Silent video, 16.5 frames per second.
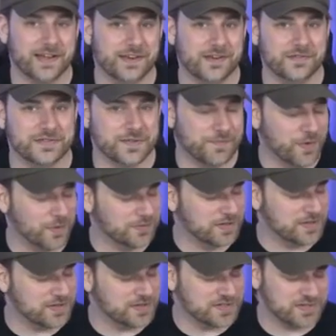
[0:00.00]
can use the
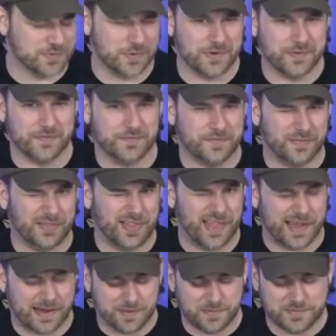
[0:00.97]
voltage as sort of
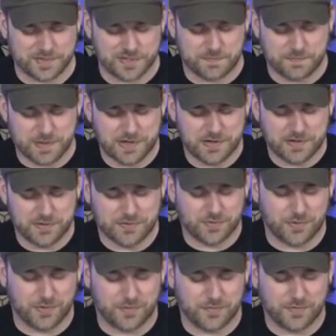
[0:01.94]
like a speed
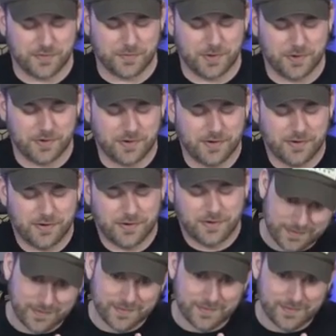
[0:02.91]
controller for the motor.
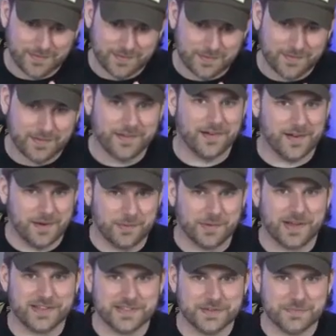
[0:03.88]
All right,
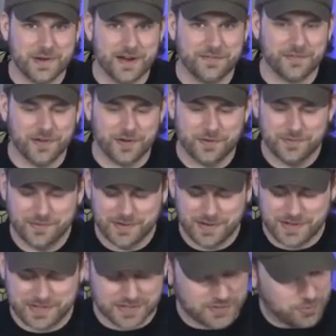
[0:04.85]
we're getting some airflow.
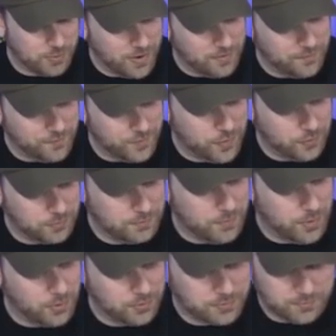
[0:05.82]
It's a 12-volt
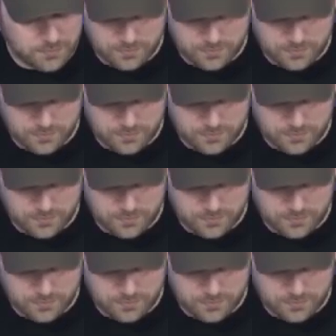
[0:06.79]
motor.